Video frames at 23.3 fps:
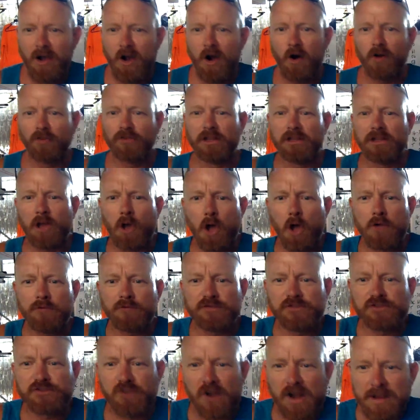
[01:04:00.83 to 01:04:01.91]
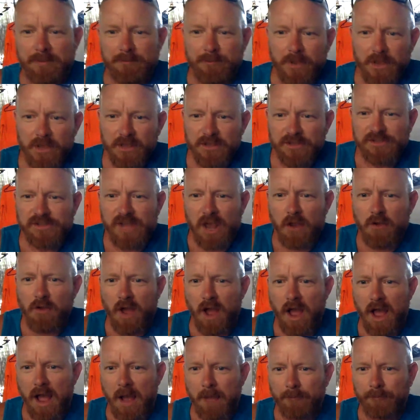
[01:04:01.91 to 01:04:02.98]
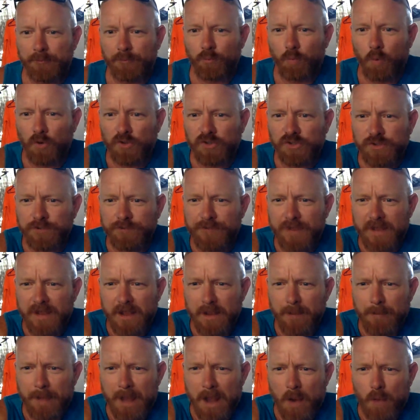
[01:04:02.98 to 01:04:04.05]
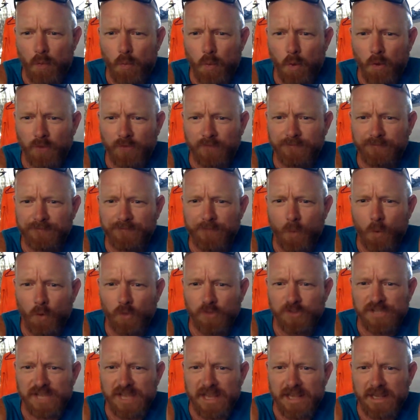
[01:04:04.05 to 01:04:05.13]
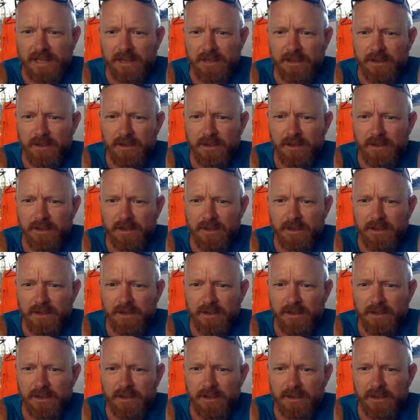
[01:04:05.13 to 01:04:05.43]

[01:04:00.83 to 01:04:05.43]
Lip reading: on the live stream. So what do you think about 140,